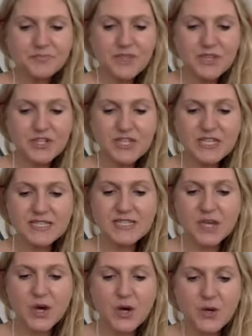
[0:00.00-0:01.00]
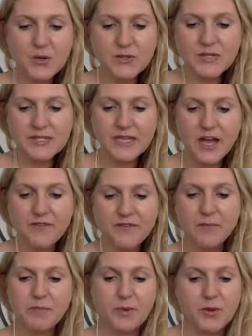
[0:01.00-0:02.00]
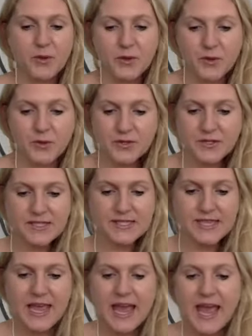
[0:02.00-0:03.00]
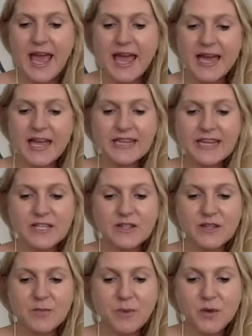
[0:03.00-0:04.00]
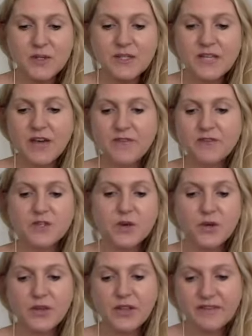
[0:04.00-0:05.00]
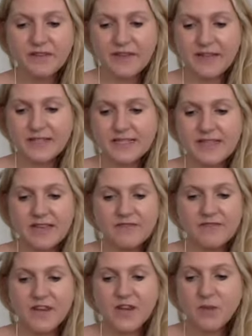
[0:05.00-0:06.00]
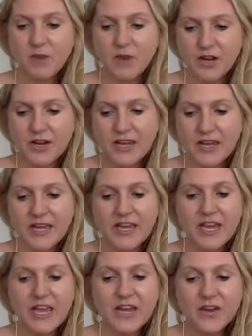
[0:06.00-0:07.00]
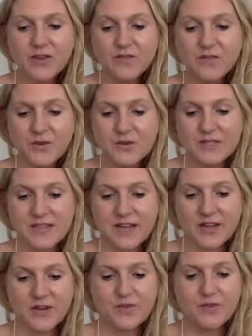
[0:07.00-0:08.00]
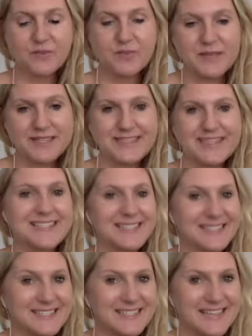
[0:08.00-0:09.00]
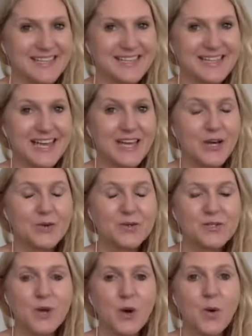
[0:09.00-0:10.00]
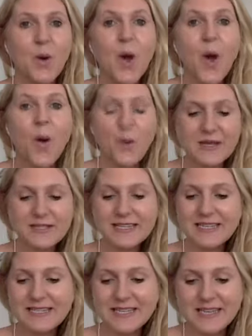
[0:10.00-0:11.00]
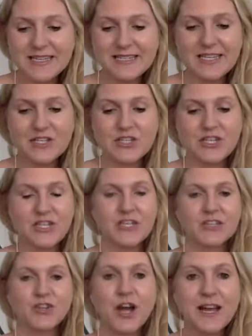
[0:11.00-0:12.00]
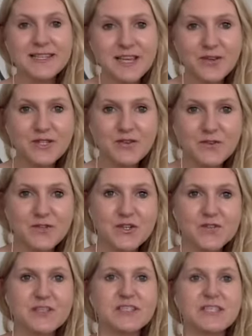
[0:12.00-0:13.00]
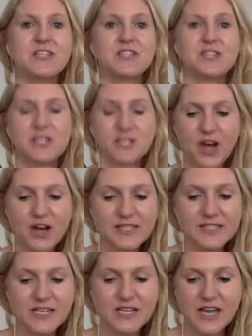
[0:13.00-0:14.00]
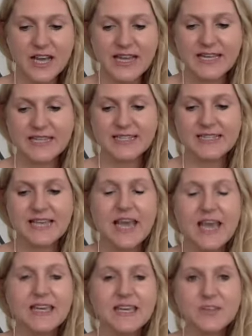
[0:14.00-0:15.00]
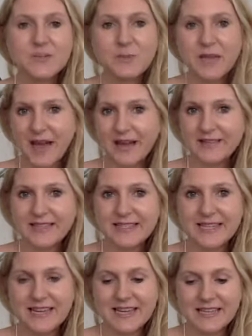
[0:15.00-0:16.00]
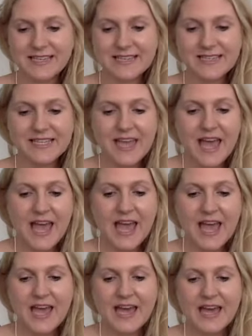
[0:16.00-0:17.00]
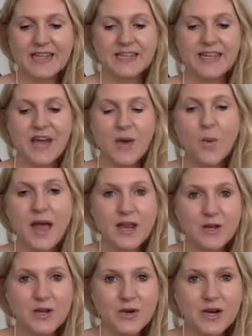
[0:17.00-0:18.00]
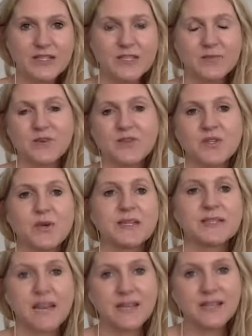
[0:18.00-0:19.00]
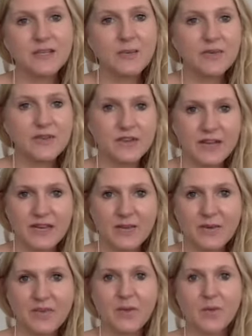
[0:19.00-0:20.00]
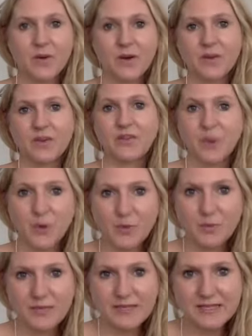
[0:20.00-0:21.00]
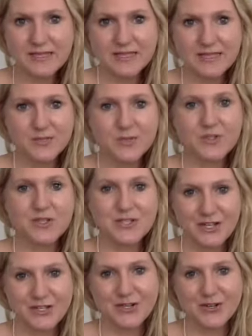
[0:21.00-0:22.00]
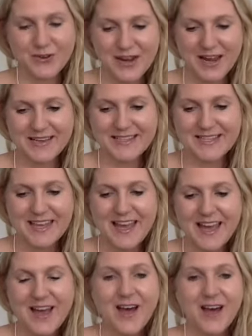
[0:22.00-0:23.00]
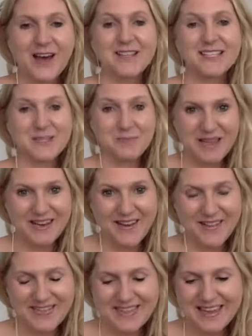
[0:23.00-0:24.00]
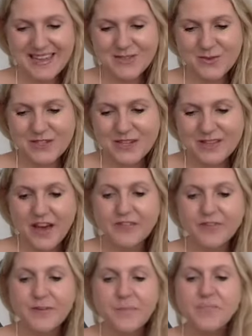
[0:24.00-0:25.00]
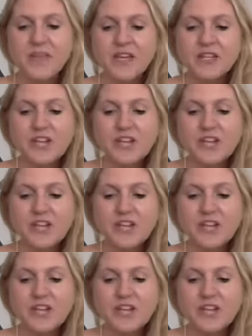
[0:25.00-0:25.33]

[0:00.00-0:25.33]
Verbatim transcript: She is the host of The Pulse, and The Pulse covers local events and video marketing in an interview style for businesses in San Diego. So what Cindy does is she tries out different services, she talks to clients, gives behind the scenes, and that way new customers know exactly what they're getting when they work with local businesses, which is such a great uh, spin on things, which I love. She